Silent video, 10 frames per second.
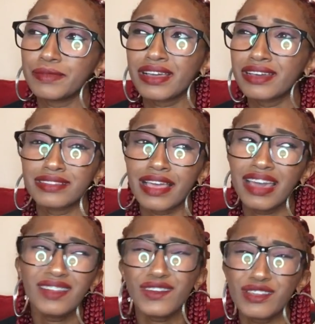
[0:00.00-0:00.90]
because, like, how
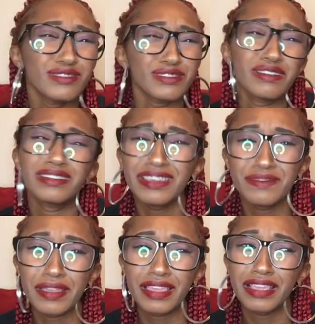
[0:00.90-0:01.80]
the fuck you just gonna leave
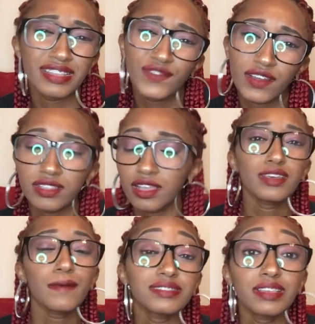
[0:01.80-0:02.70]
me? That's fucked up. So
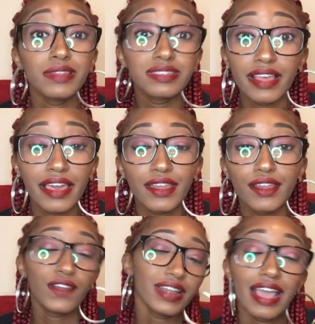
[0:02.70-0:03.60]
about 10 minutes later,
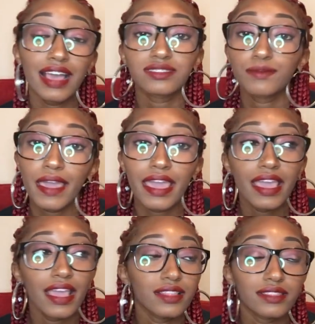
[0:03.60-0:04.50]
Freddie has the
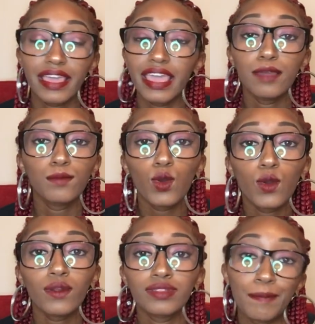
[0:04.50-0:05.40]
bed, the
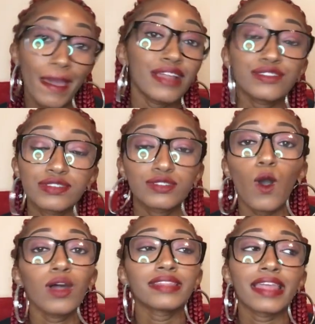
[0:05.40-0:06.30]
headboard, the mattress,
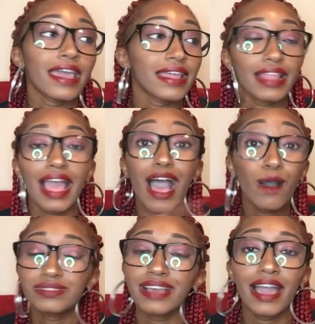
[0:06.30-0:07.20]
all of that
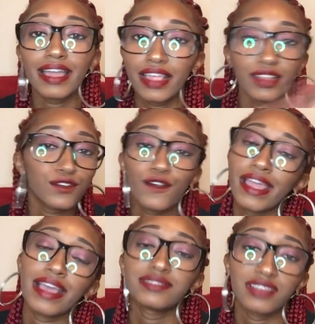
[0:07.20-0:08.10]
outside in the
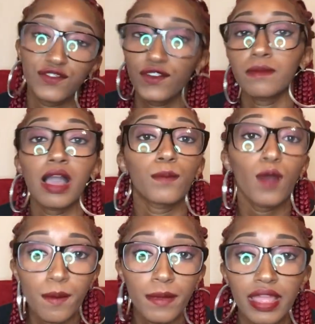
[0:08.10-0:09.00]
grass in front of my
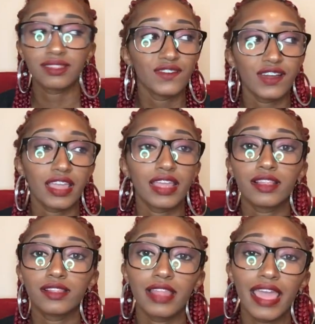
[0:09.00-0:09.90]
apartment. The
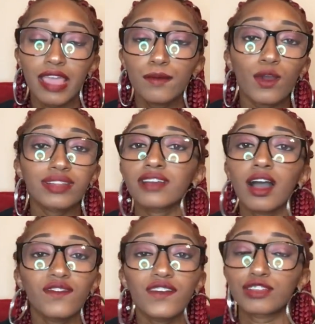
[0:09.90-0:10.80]
fucking headboard is
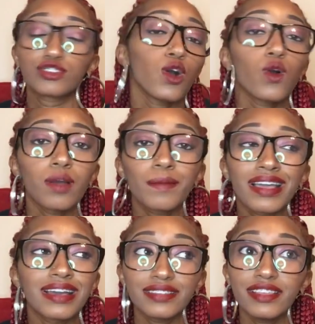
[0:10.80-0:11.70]
all fucking tore up
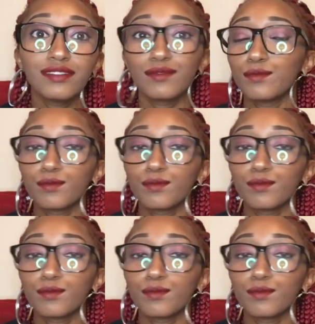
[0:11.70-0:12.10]
because he